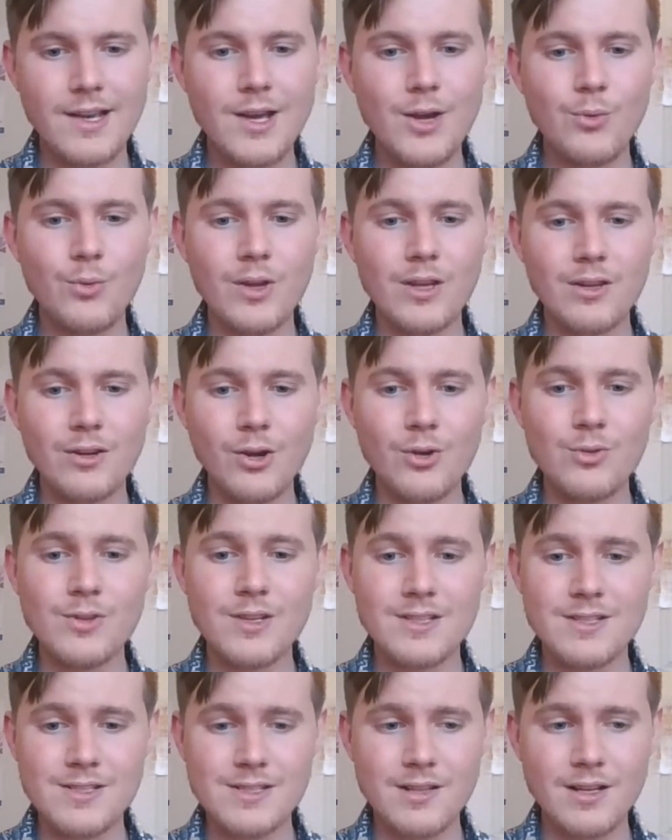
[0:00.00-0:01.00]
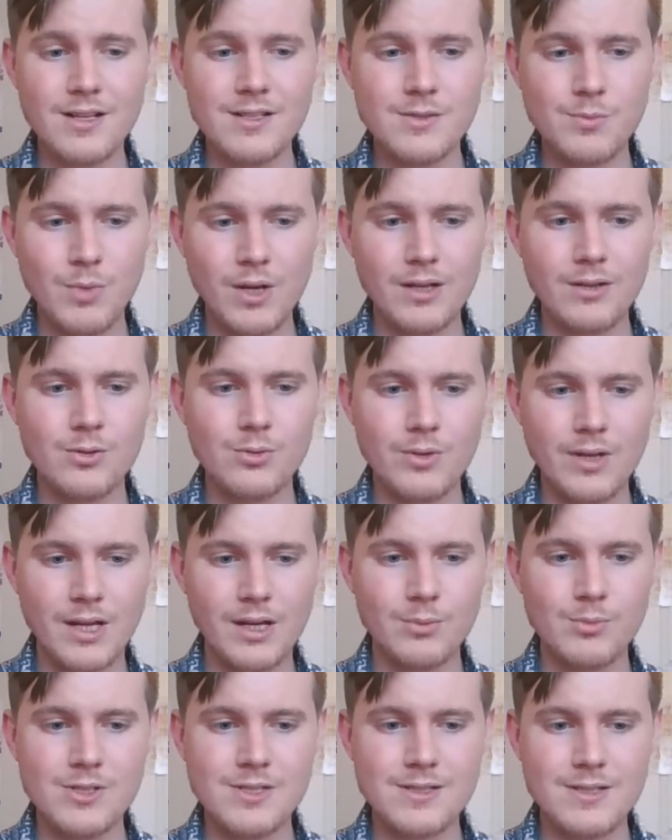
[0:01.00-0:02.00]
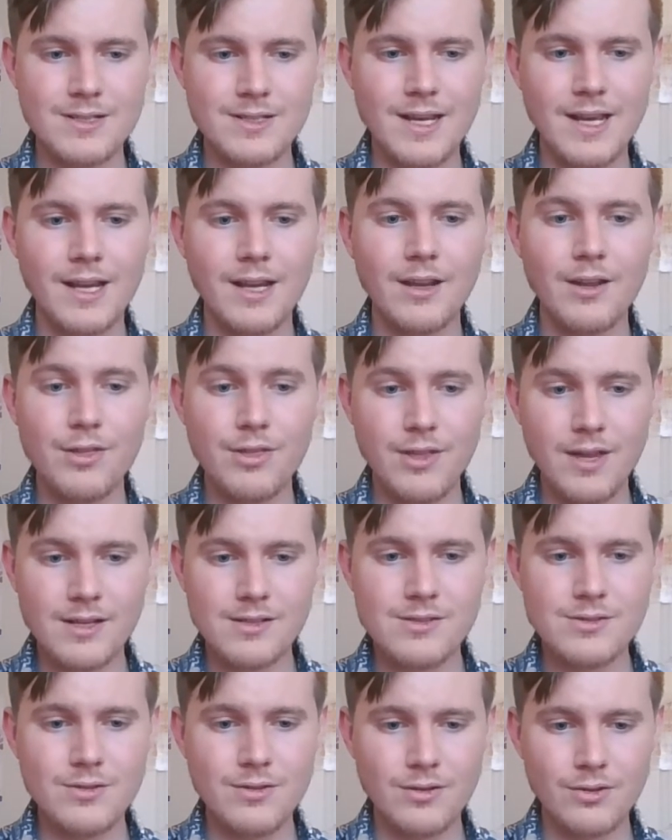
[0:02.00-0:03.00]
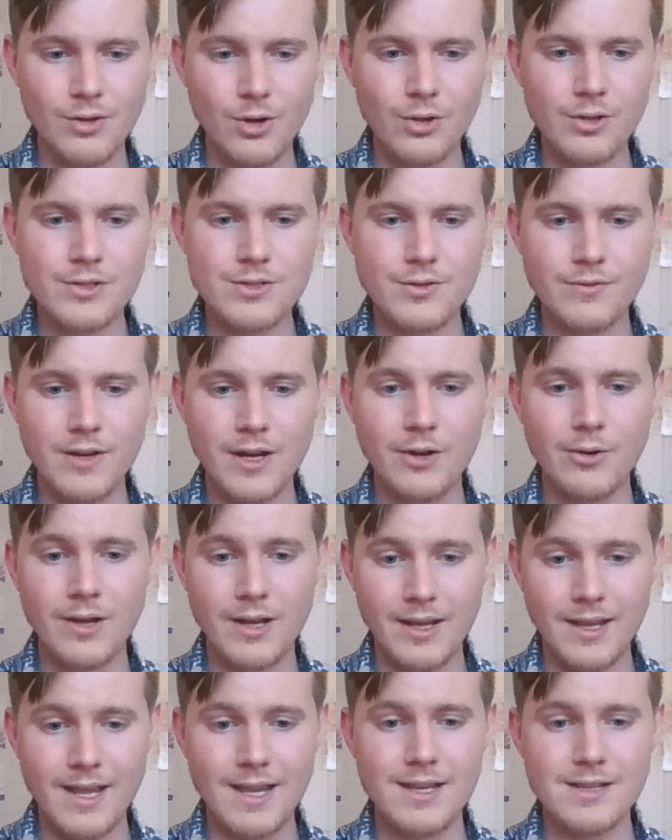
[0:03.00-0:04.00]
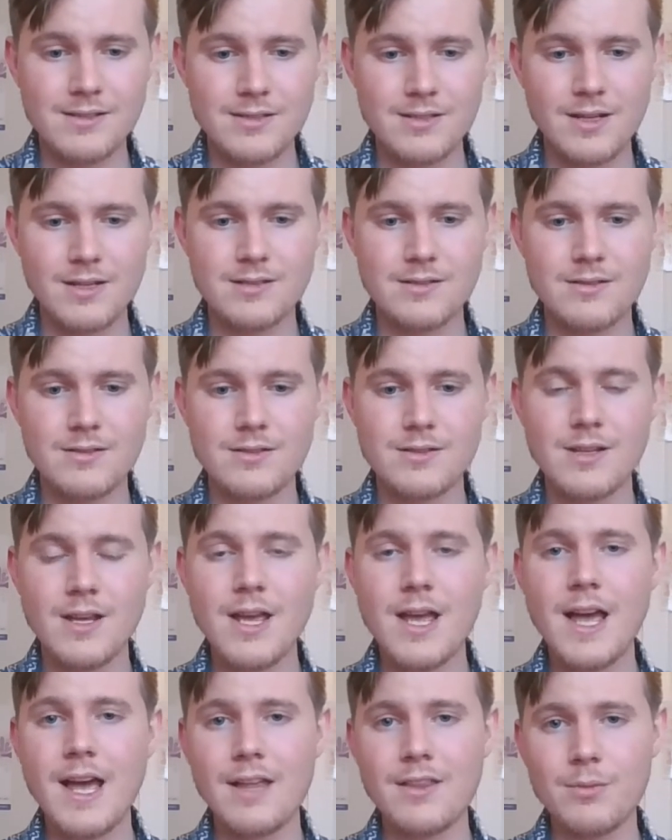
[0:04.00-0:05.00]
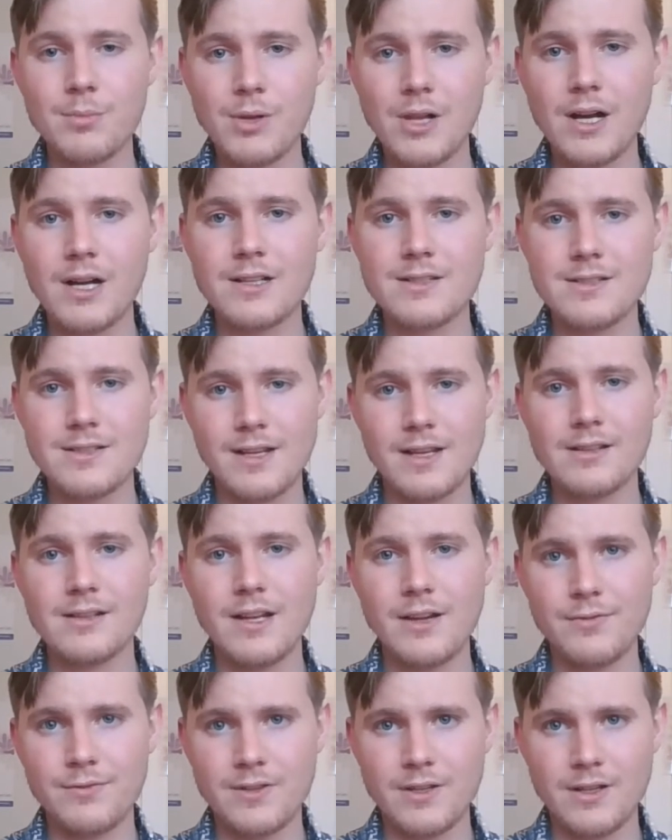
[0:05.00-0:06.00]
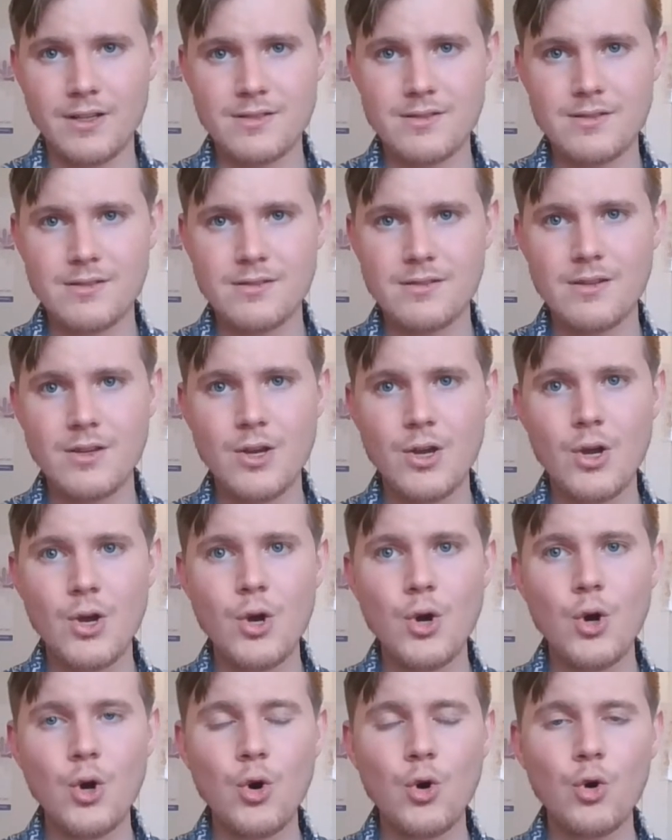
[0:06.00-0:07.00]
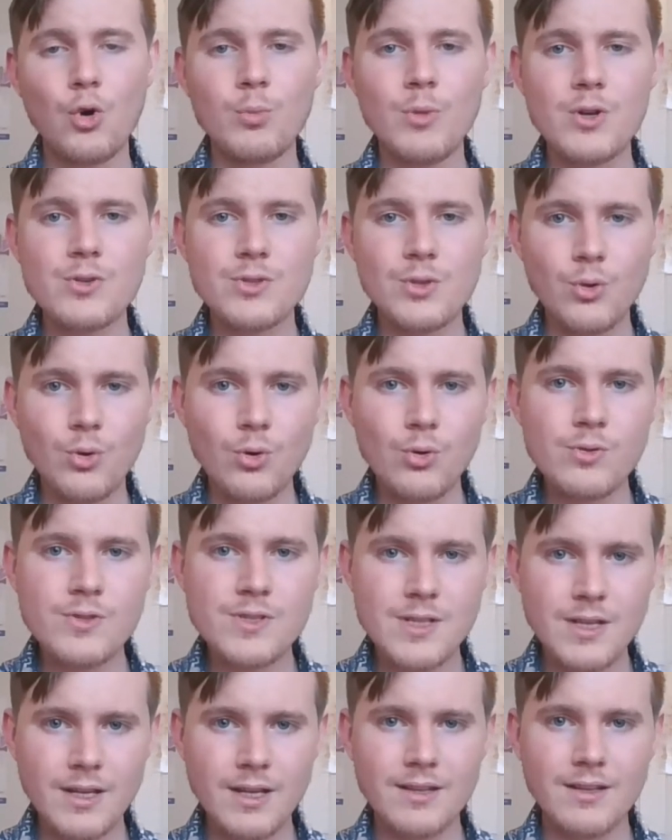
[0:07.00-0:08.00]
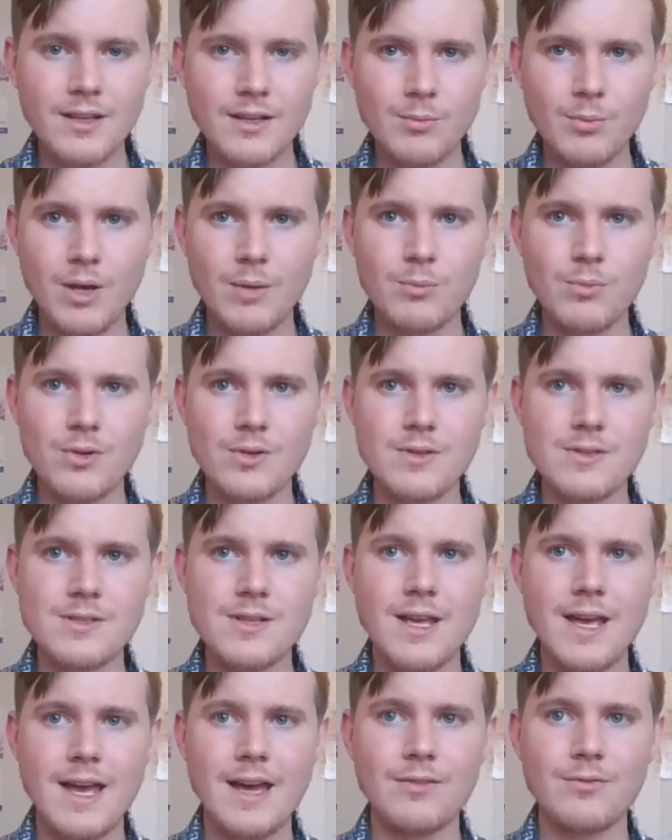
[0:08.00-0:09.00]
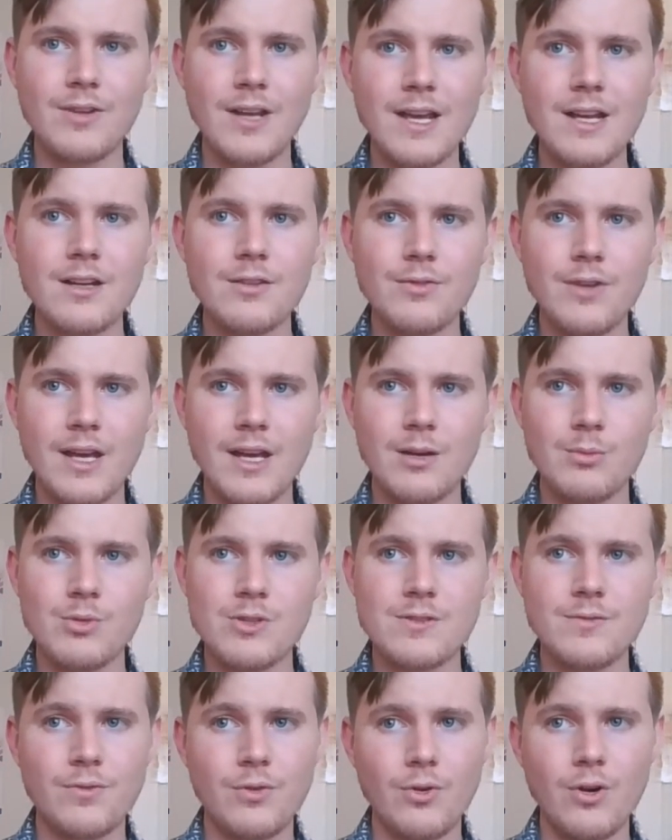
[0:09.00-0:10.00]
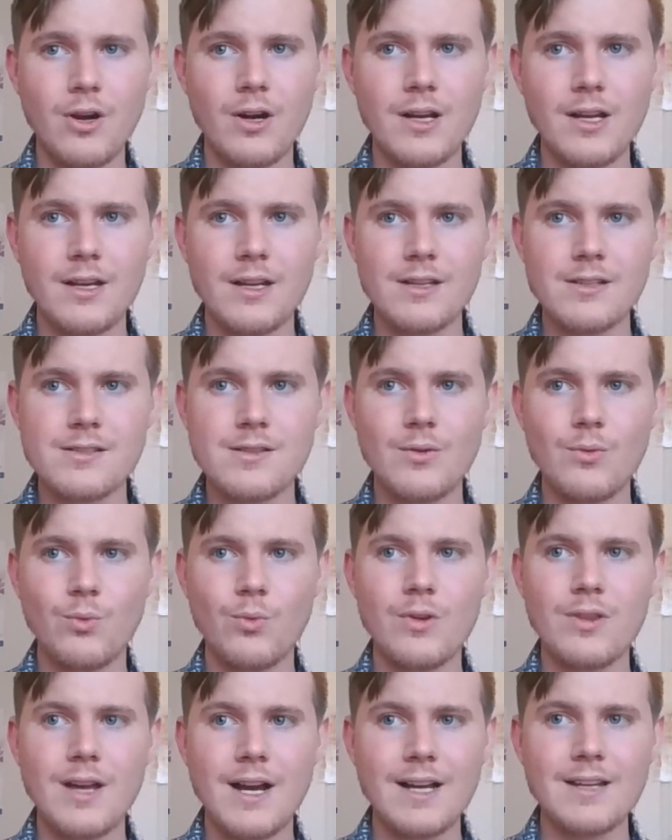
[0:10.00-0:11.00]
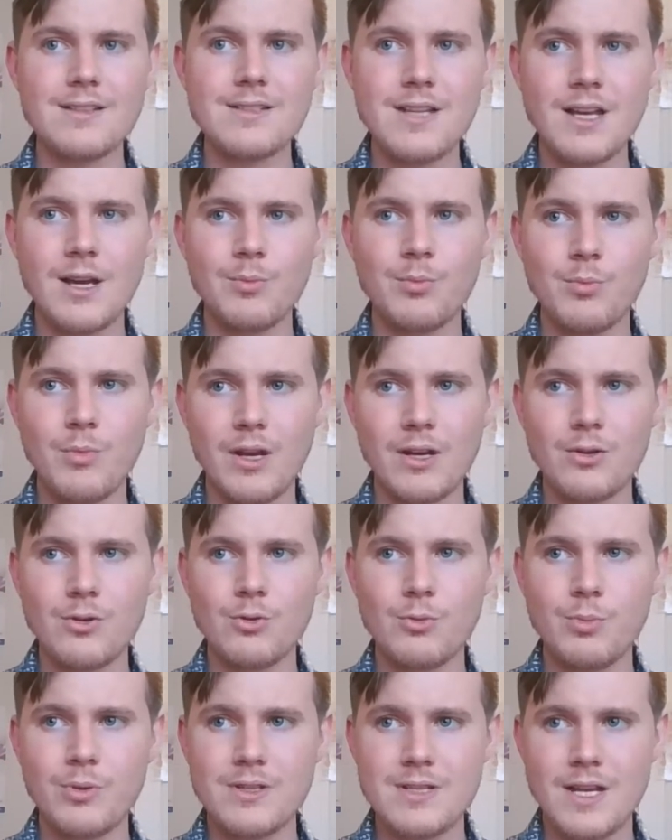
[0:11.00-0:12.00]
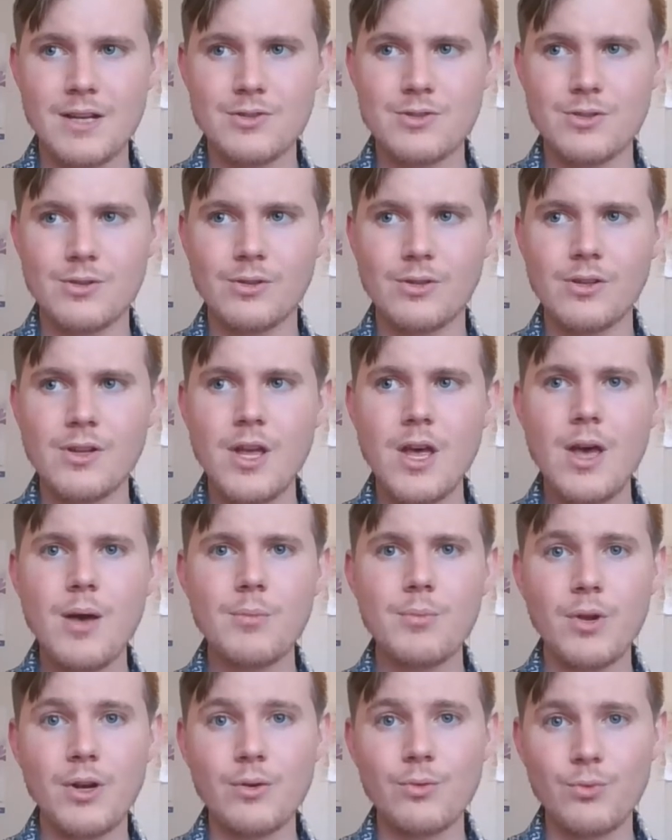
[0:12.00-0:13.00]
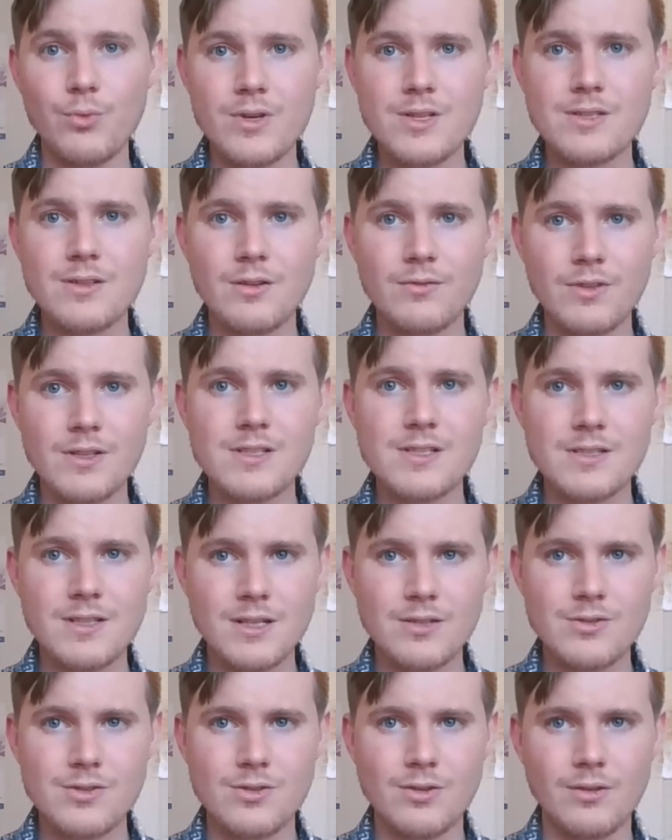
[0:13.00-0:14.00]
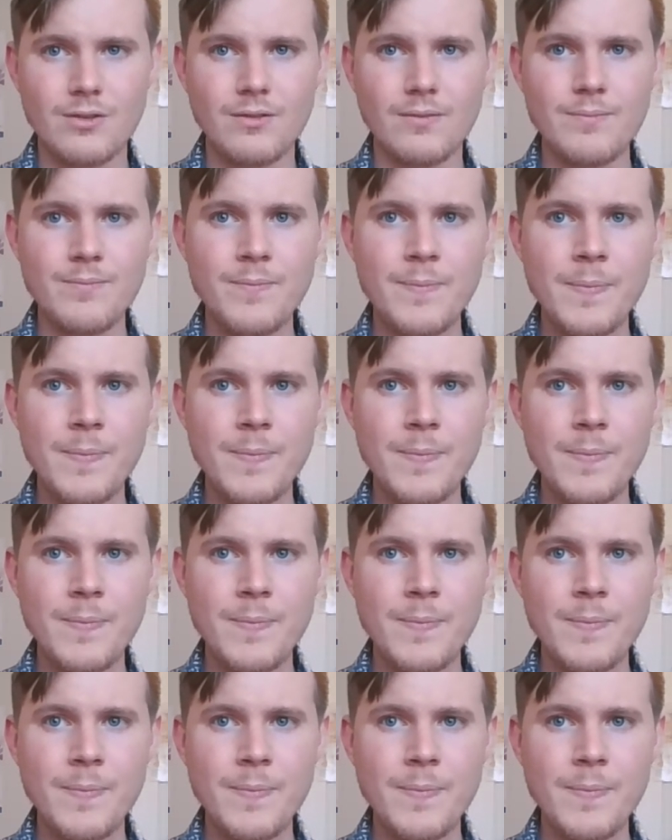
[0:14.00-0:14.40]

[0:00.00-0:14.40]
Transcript: We can only discuss medical cannabis today thanks to the knowledge of our ancestors and the plants they left us. Almost all CND members have native cannabis varieties with untapped medical potential, but at risk of extinction.